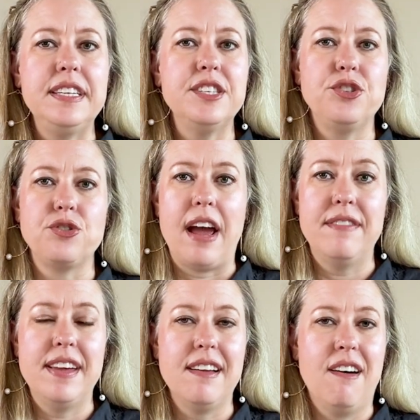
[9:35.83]
need to drive
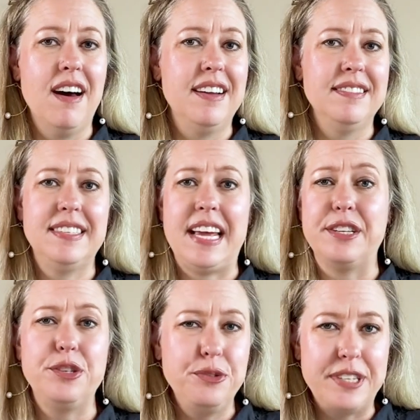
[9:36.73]
it on, say, a
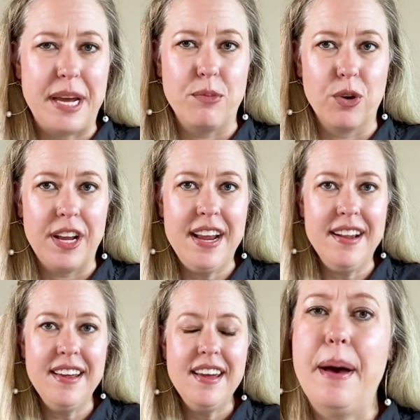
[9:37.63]
Tuesday
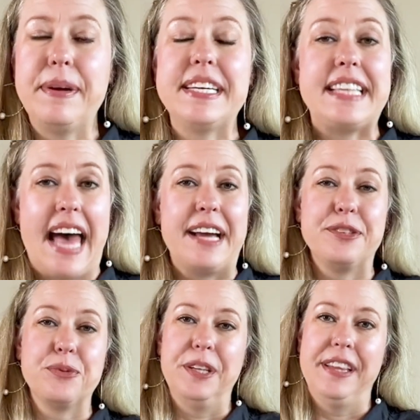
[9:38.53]
morning because that
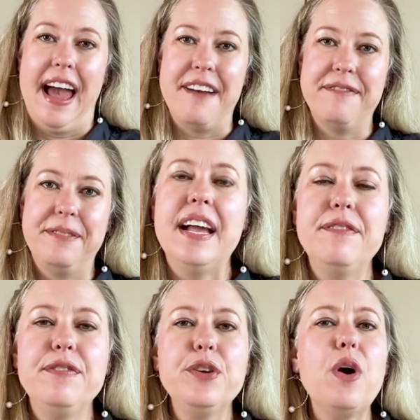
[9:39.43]
is real life. And
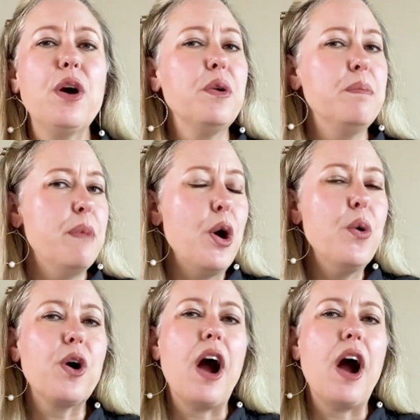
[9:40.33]
if you are remote or